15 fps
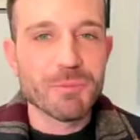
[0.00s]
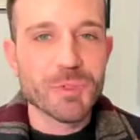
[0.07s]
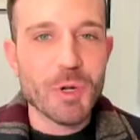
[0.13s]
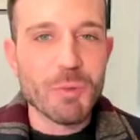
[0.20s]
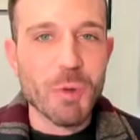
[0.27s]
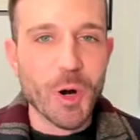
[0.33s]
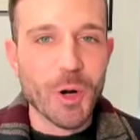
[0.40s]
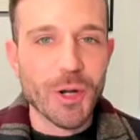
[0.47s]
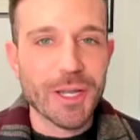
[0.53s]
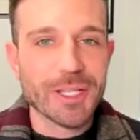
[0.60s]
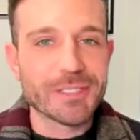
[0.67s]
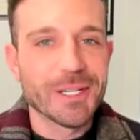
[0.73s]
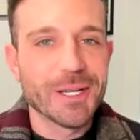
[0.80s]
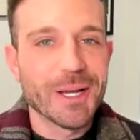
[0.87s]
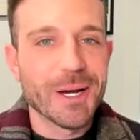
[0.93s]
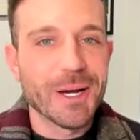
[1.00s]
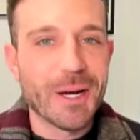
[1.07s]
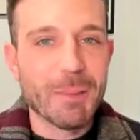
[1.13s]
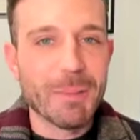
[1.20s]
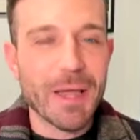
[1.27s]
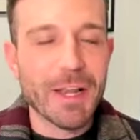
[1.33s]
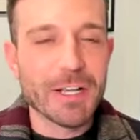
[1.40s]
two parties
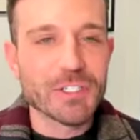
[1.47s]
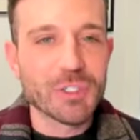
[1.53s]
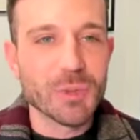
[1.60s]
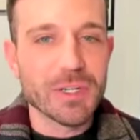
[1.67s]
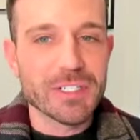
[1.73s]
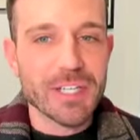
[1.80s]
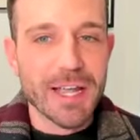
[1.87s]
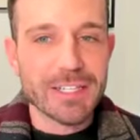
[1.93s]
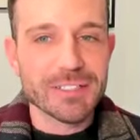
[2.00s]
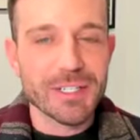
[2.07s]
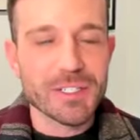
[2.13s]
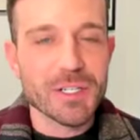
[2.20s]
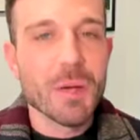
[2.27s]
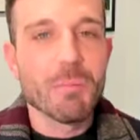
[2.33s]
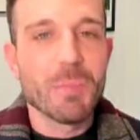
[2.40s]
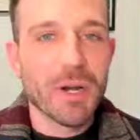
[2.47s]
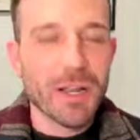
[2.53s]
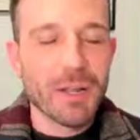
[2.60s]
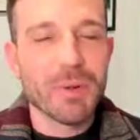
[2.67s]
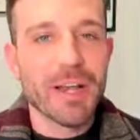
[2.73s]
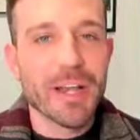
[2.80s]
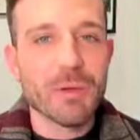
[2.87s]
at issue in Texas. But
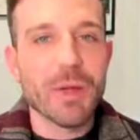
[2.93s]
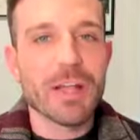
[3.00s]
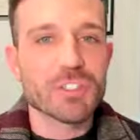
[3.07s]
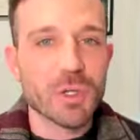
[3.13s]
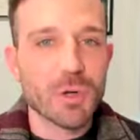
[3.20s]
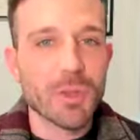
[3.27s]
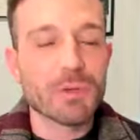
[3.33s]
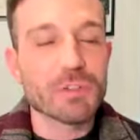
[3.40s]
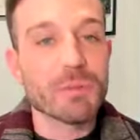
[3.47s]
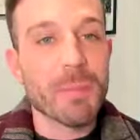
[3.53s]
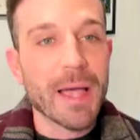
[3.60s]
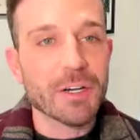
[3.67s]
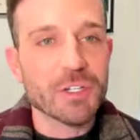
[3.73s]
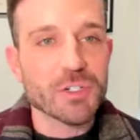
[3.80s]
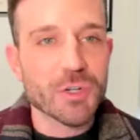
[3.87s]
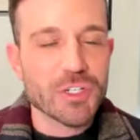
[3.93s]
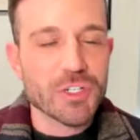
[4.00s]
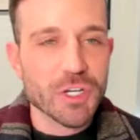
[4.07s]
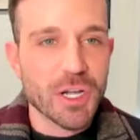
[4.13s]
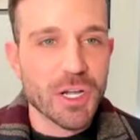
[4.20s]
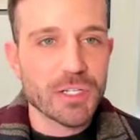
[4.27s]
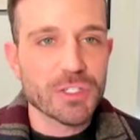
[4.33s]
anyway, so there was a magistrate
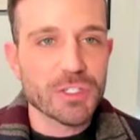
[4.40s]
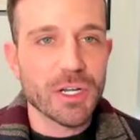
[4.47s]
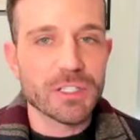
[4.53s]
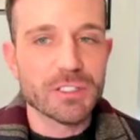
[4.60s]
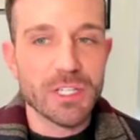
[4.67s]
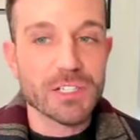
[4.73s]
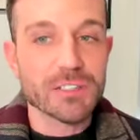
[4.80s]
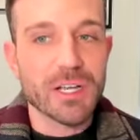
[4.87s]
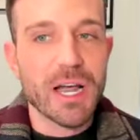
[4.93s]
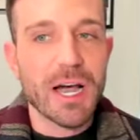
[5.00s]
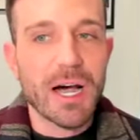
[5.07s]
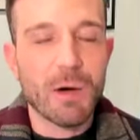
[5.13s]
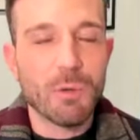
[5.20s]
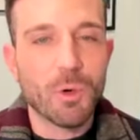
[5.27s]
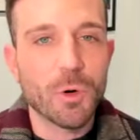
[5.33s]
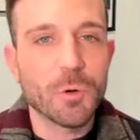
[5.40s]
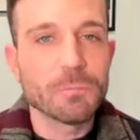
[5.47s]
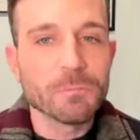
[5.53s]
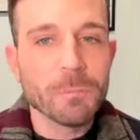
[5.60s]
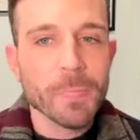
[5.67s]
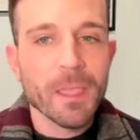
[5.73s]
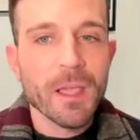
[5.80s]
judge, Dustin
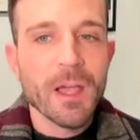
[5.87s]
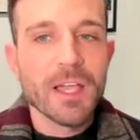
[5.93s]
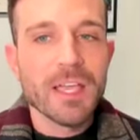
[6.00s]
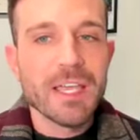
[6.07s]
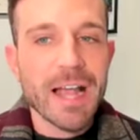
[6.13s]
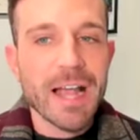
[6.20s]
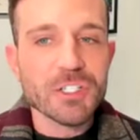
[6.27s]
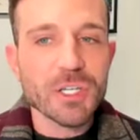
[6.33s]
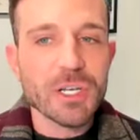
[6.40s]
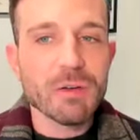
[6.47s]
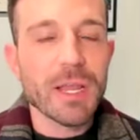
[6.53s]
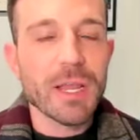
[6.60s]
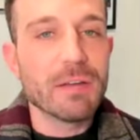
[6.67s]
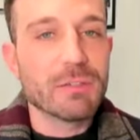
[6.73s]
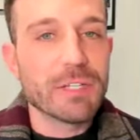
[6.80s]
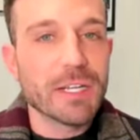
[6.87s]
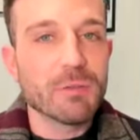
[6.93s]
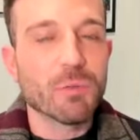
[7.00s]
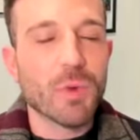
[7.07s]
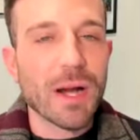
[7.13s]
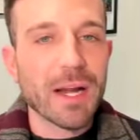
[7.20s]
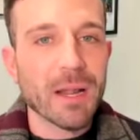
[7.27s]
Howell. He did
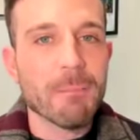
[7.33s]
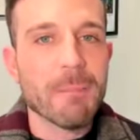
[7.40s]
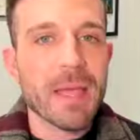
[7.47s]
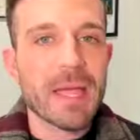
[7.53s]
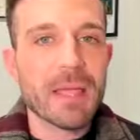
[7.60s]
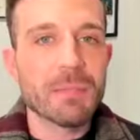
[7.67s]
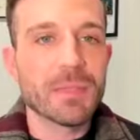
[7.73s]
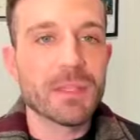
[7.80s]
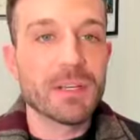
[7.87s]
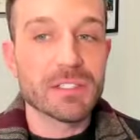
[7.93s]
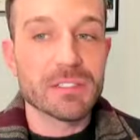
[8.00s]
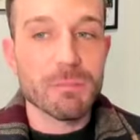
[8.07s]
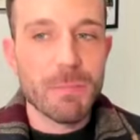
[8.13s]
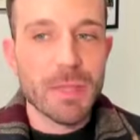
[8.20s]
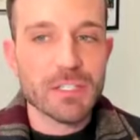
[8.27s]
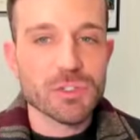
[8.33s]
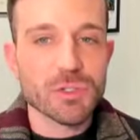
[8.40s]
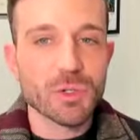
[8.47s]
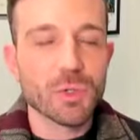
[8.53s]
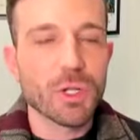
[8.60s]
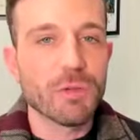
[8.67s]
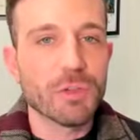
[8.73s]
recommend the
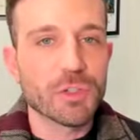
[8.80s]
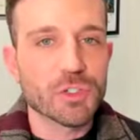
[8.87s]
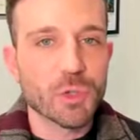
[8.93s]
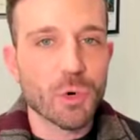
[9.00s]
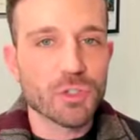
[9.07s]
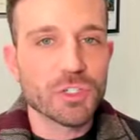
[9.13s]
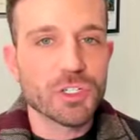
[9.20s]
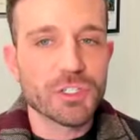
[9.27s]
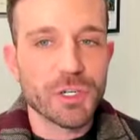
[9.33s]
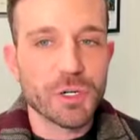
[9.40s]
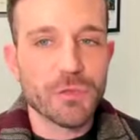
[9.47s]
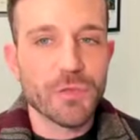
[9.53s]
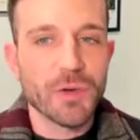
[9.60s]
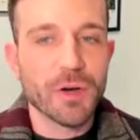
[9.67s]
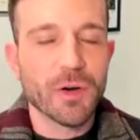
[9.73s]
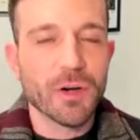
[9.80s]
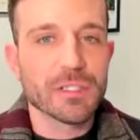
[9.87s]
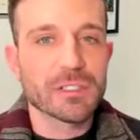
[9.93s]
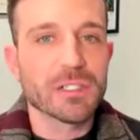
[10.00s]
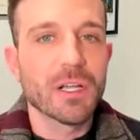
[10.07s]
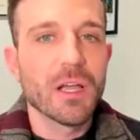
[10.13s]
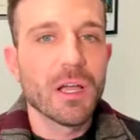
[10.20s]
dismissal of the tortious
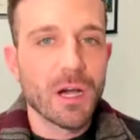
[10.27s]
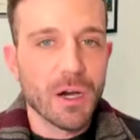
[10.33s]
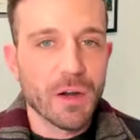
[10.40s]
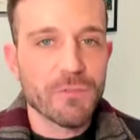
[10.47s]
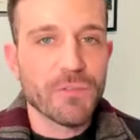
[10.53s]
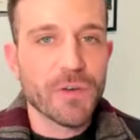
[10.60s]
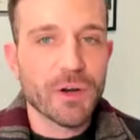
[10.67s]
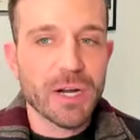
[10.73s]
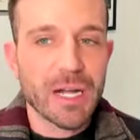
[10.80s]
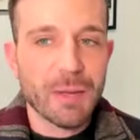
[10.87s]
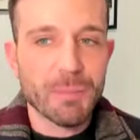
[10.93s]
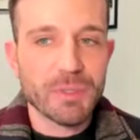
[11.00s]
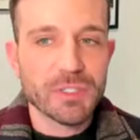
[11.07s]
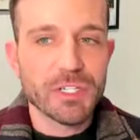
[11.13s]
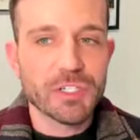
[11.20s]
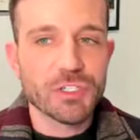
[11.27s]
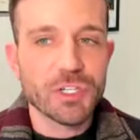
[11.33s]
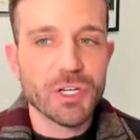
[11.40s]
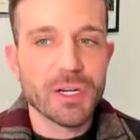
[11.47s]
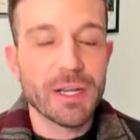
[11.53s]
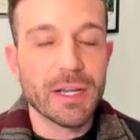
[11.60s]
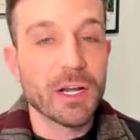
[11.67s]
interference, unfair
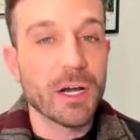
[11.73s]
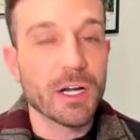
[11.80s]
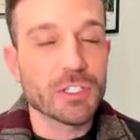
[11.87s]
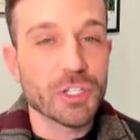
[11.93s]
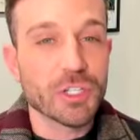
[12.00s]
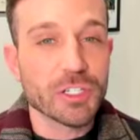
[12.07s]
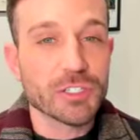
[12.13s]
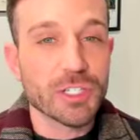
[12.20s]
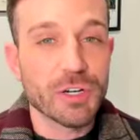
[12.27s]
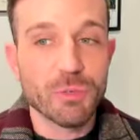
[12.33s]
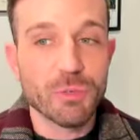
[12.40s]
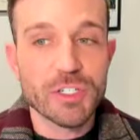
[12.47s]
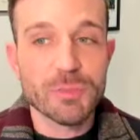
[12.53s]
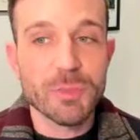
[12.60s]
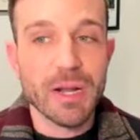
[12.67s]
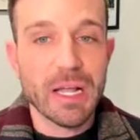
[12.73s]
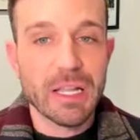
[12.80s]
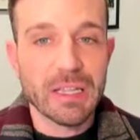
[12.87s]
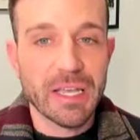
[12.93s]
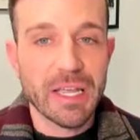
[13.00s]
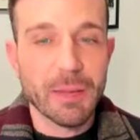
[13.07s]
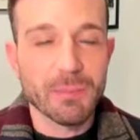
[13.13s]
competition, and unjust enrichment
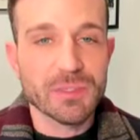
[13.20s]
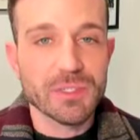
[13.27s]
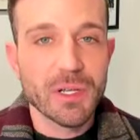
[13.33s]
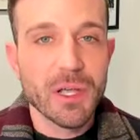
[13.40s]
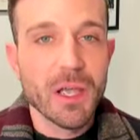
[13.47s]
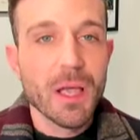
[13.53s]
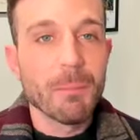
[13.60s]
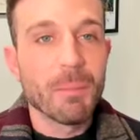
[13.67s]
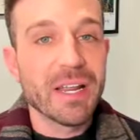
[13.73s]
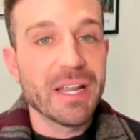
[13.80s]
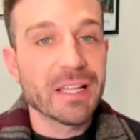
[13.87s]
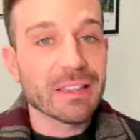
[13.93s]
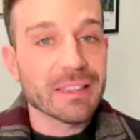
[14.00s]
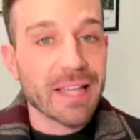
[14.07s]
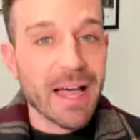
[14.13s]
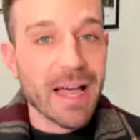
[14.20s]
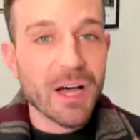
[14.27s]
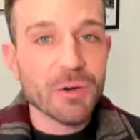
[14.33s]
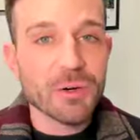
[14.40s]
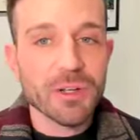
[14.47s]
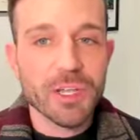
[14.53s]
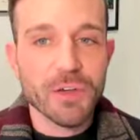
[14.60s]
claims, but he
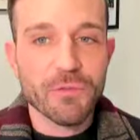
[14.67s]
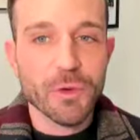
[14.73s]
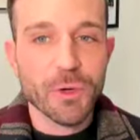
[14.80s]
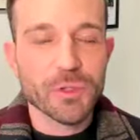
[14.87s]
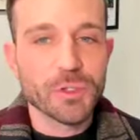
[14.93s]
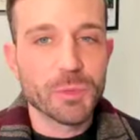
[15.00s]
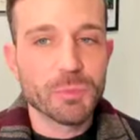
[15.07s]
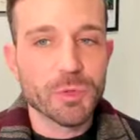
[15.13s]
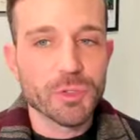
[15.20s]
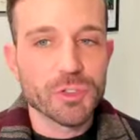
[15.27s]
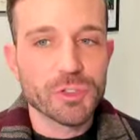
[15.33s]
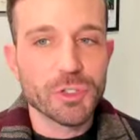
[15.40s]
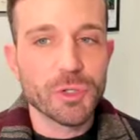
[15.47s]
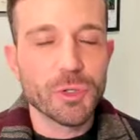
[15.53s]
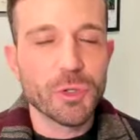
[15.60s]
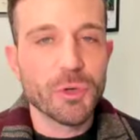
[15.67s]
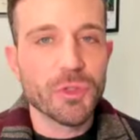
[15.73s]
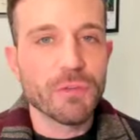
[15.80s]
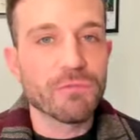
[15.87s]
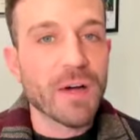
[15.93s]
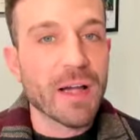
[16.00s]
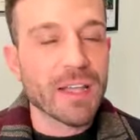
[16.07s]
allowed Gifford to pursue
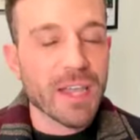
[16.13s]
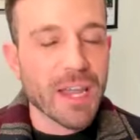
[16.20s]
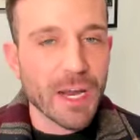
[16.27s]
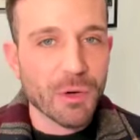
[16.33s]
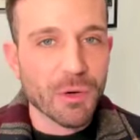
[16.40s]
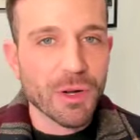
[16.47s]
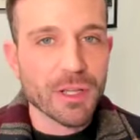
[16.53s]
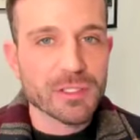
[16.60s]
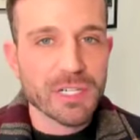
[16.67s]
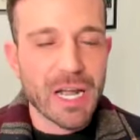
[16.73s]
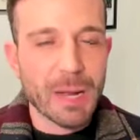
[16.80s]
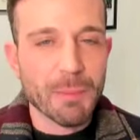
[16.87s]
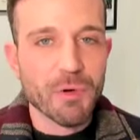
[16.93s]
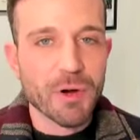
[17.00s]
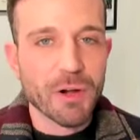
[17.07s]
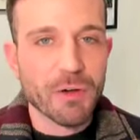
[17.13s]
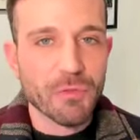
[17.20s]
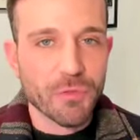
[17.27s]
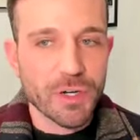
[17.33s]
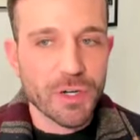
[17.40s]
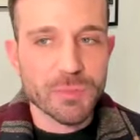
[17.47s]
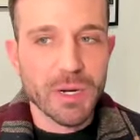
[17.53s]
the vicarious copyright
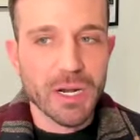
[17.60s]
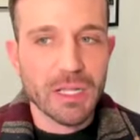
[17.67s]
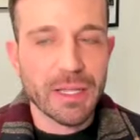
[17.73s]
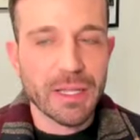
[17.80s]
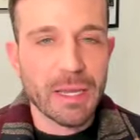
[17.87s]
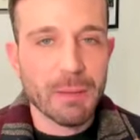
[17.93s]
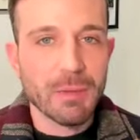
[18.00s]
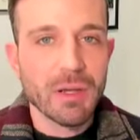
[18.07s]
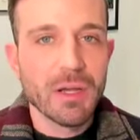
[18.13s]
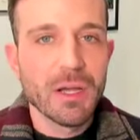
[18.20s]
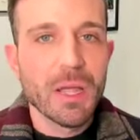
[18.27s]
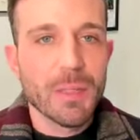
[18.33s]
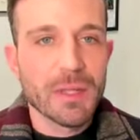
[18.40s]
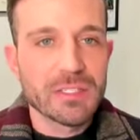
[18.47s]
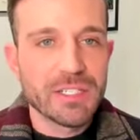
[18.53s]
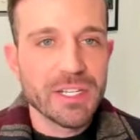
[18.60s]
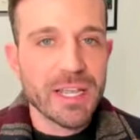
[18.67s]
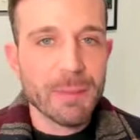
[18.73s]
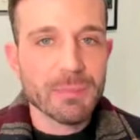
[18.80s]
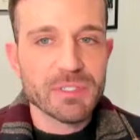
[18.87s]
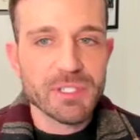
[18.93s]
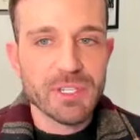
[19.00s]
infringement claim, the
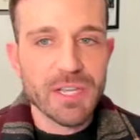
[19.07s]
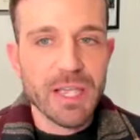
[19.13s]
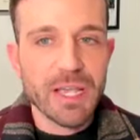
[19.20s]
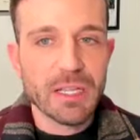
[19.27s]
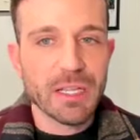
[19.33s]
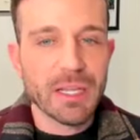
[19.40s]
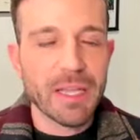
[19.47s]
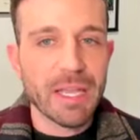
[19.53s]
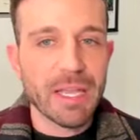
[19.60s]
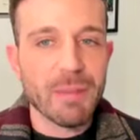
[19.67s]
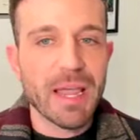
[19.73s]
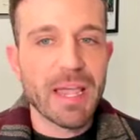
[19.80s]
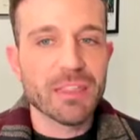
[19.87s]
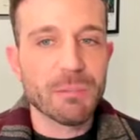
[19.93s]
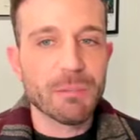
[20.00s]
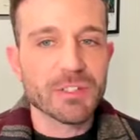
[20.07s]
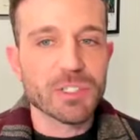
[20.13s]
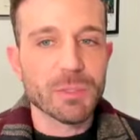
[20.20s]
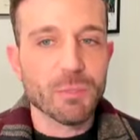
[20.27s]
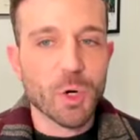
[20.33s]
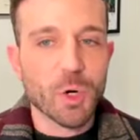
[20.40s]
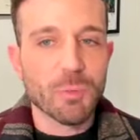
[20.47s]
DMCA claim, and the
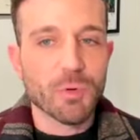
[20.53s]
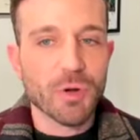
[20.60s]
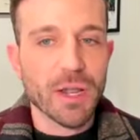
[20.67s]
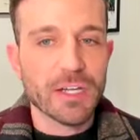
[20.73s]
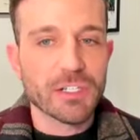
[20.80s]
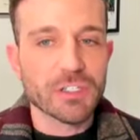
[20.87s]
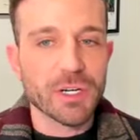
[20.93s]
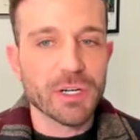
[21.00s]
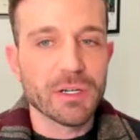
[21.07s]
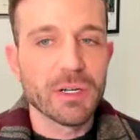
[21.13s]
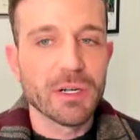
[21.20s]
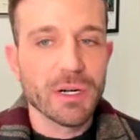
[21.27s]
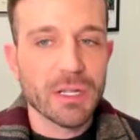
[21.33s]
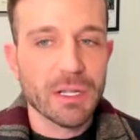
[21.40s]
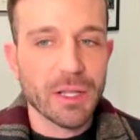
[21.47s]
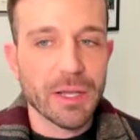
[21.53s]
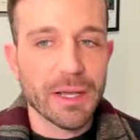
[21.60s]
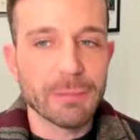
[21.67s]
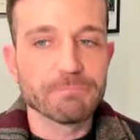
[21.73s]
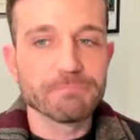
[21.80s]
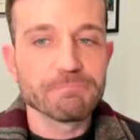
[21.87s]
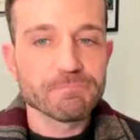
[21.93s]
misappropriation
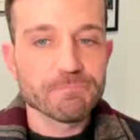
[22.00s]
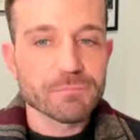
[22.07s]
claim.